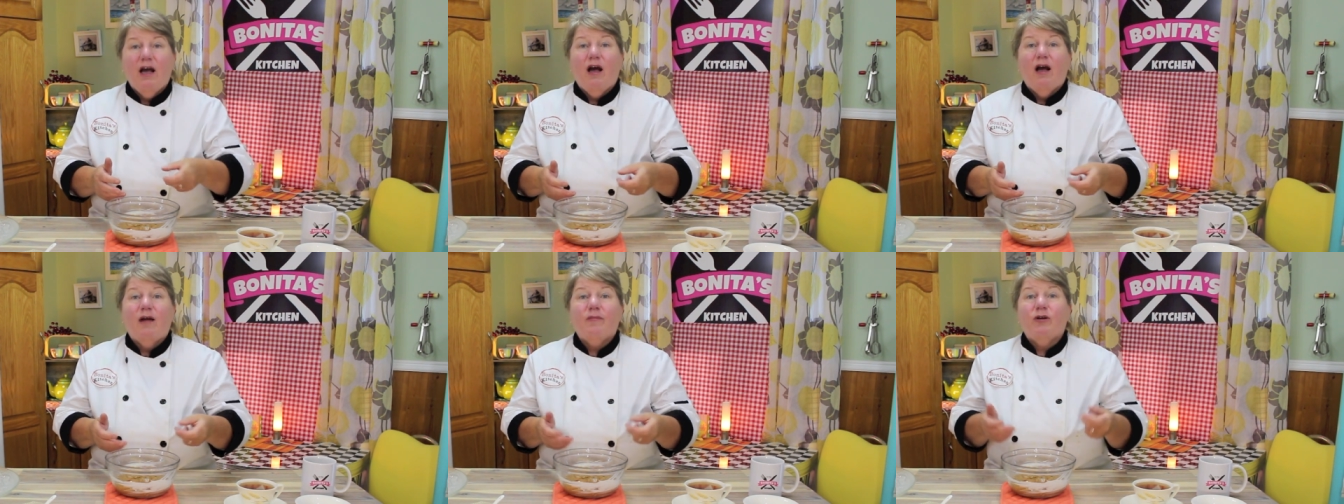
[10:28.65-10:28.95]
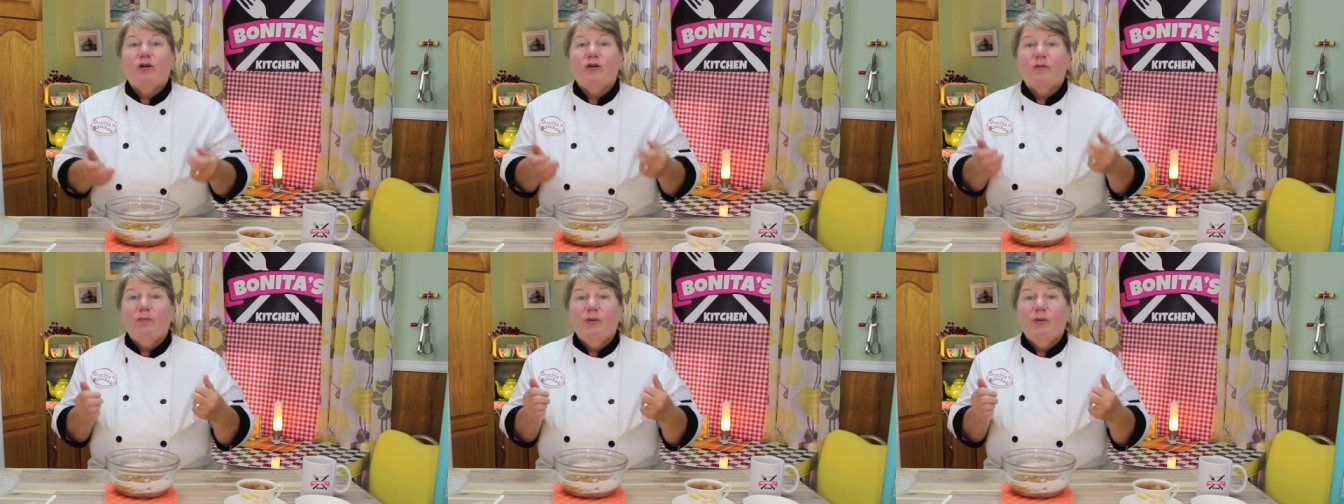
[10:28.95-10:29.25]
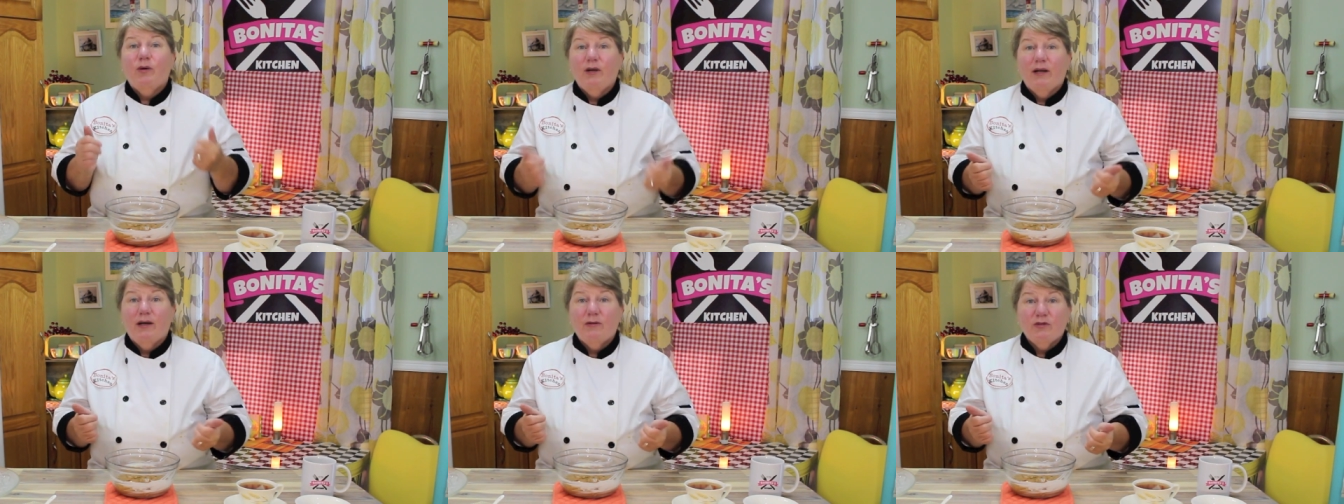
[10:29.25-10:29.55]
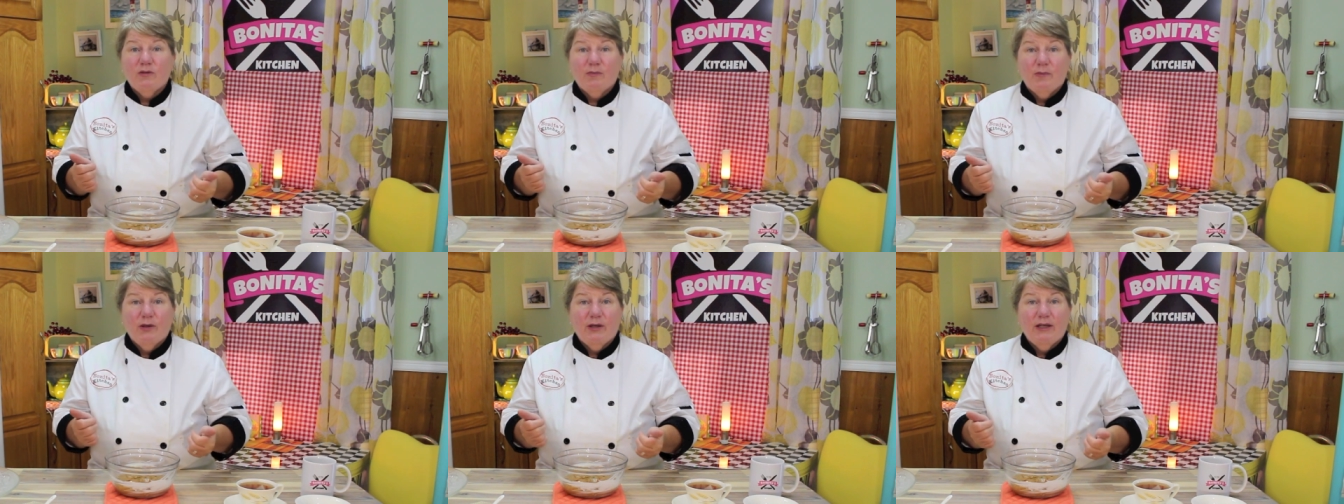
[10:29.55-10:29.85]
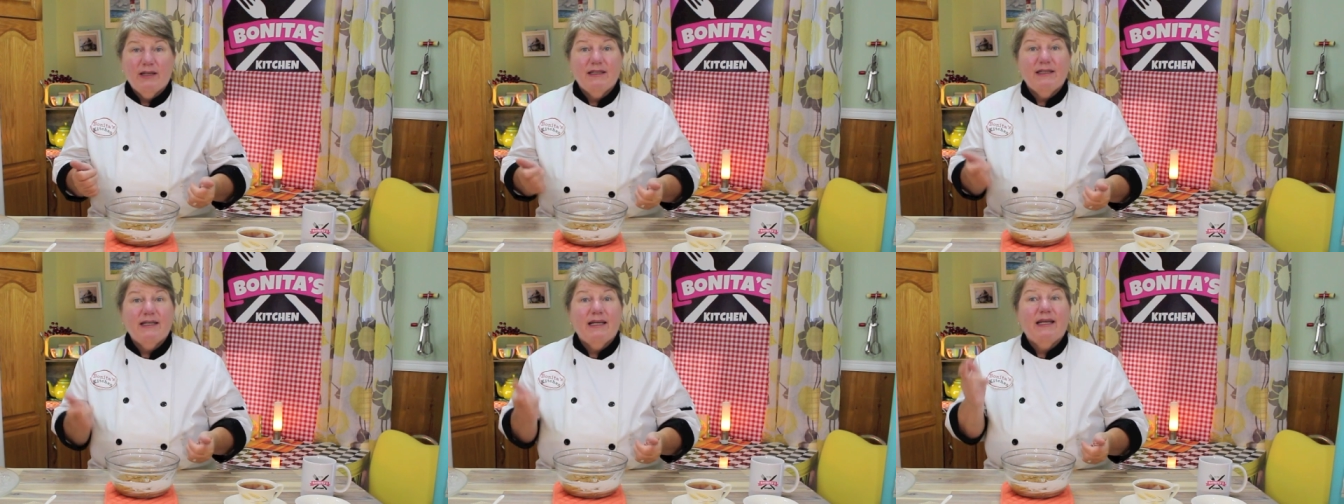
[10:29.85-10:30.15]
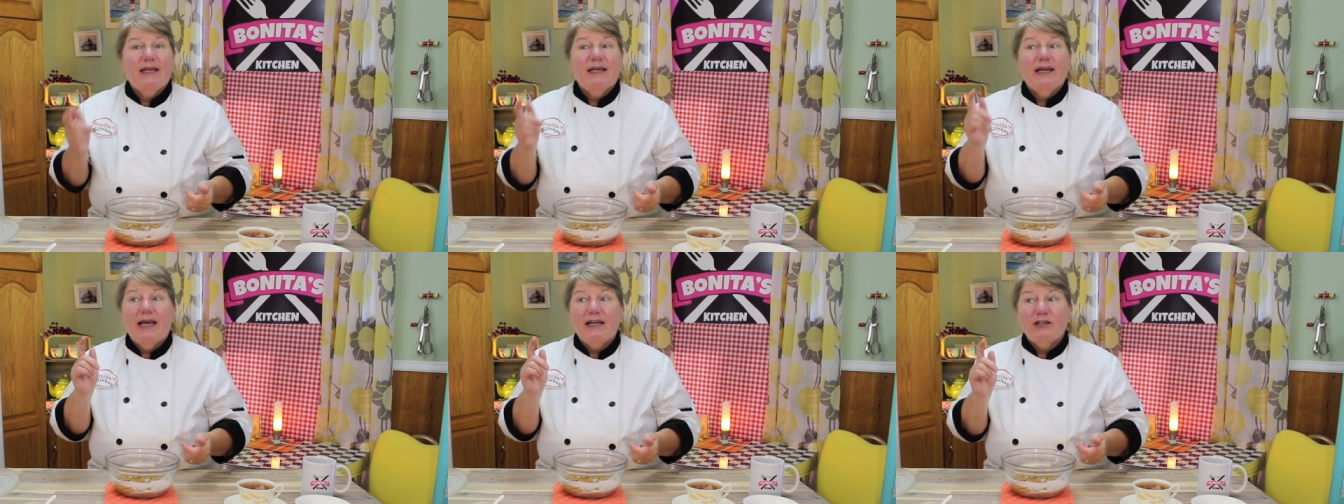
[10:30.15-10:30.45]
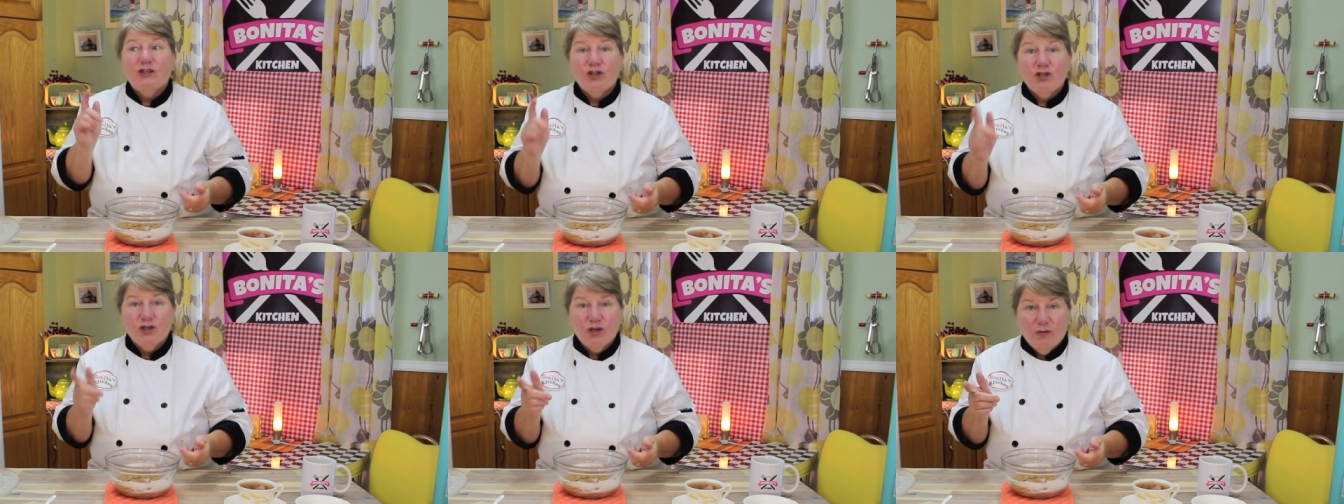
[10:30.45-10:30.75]
I'm going to pull out the pudding tin
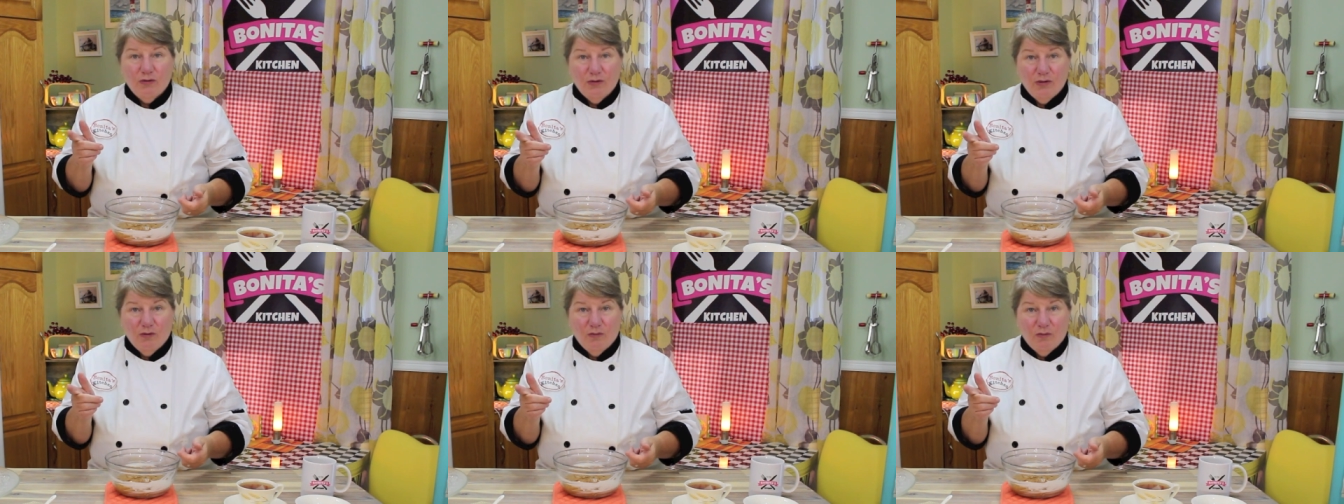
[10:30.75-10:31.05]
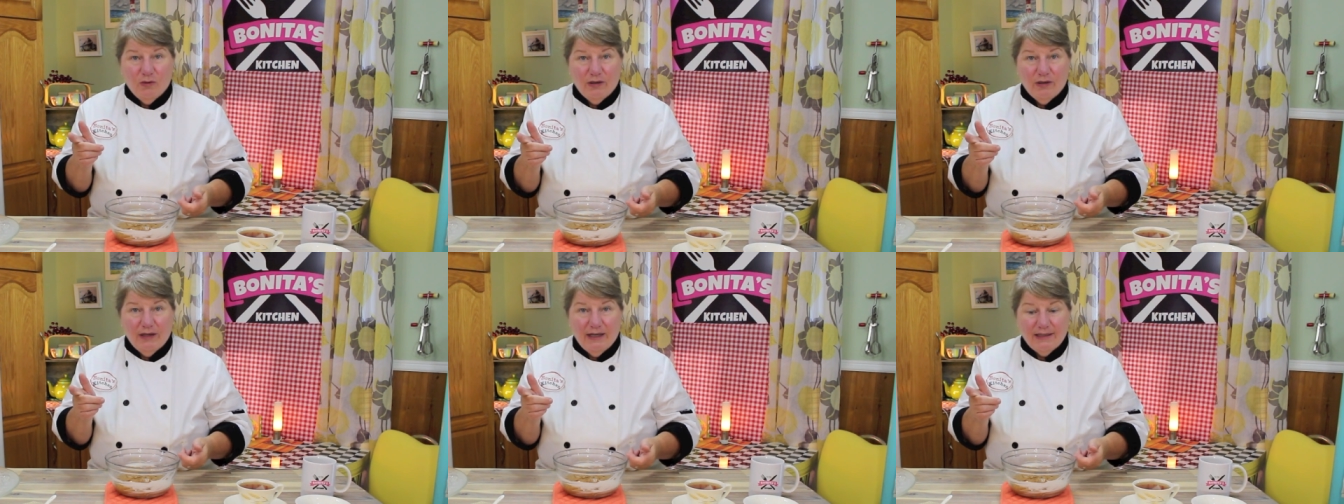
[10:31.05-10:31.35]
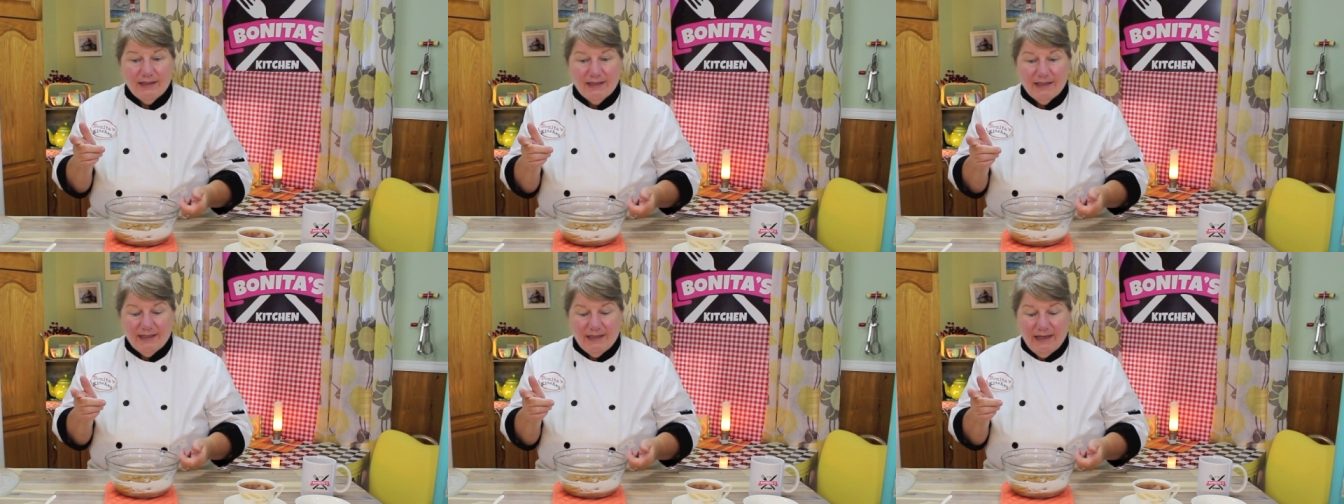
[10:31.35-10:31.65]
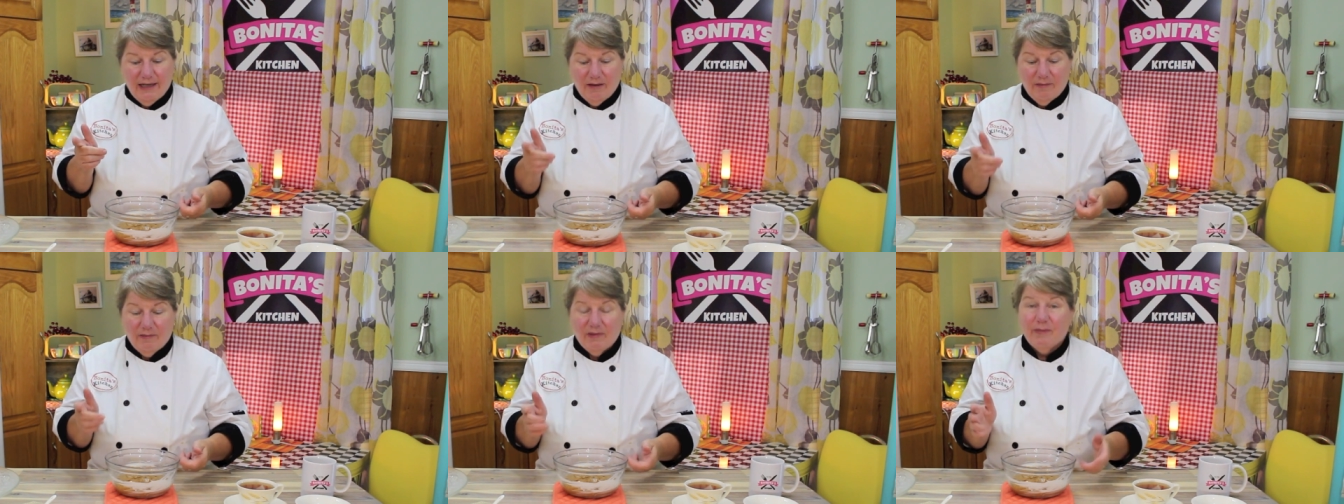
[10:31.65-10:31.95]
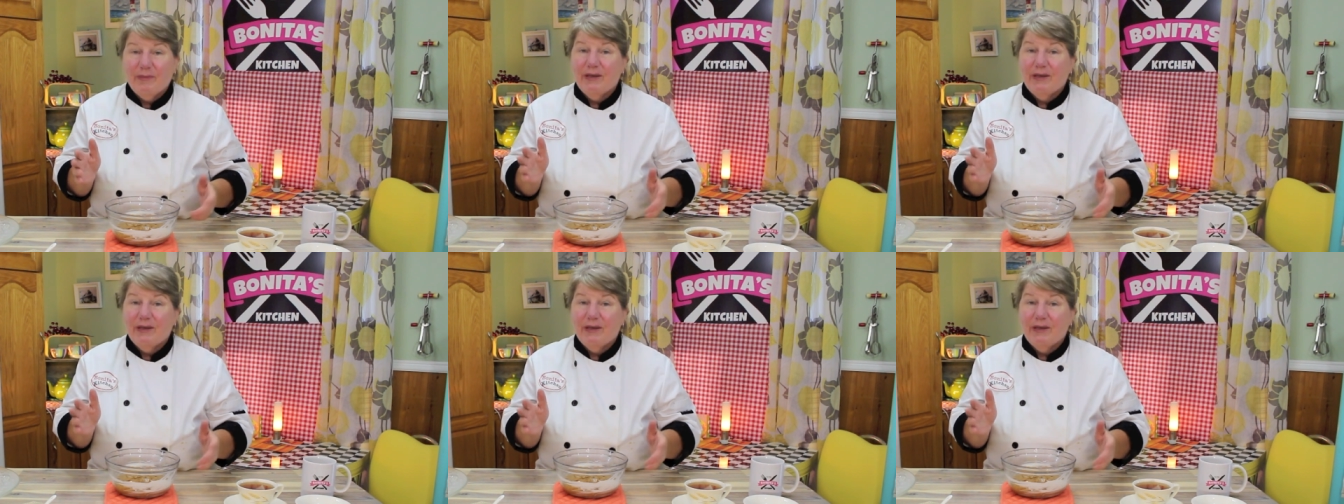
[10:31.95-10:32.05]
and show you the one that's steamed.